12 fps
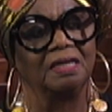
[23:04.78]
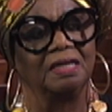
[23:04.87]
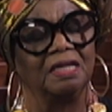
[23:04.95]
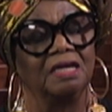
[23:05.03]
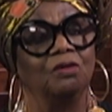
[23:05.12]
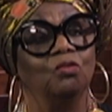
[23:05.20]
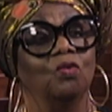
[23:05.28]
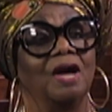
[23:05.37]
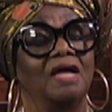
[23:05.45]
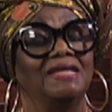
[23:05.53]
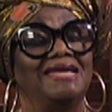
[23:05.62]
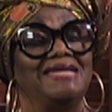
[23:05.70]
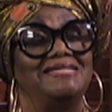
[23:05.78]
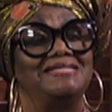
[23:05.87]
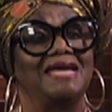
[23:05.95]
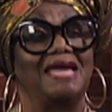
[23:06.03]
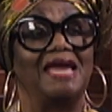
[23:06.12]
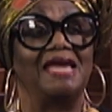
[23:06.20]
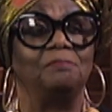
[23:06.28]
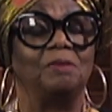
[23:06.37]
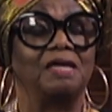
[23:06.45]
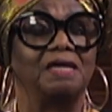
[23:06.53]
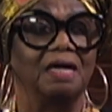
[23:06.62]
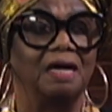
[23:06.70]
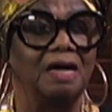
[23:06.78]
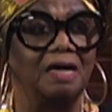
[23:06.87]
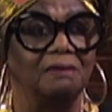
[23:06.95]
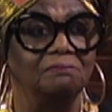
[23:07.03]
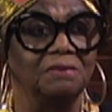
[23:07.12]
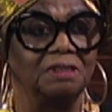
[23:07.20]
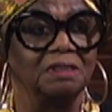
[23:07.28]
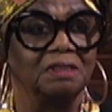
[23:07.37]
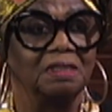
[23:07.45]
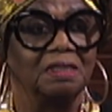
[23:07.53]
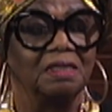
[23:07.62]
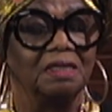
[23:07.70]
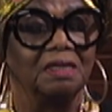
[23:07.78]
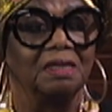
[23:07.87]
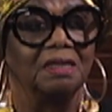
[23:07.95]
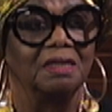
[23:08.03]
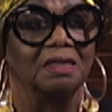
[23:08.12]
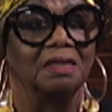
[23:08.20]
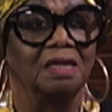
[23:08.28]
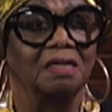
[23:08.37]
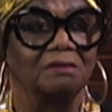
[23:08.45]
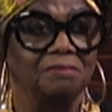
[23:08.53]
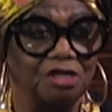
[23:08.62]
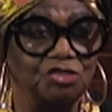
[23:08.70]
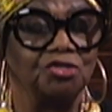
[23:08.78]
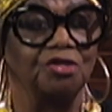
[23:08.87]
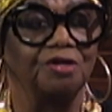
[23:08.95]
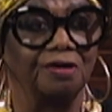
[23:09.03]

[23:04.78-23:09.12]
Well, he did become a commissioner.